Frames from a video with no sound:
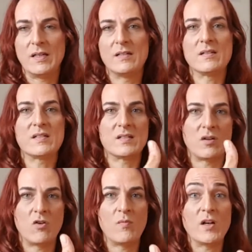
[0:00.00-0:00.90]
there's
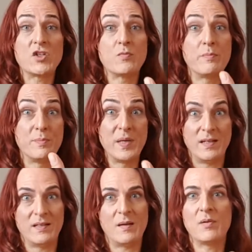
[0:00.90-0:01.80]
so much
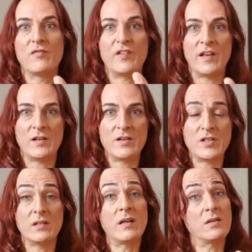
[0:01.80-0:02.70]
buildup of
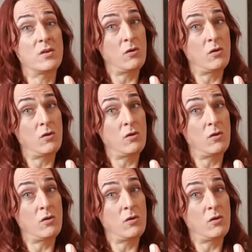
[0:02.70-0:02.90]
energy that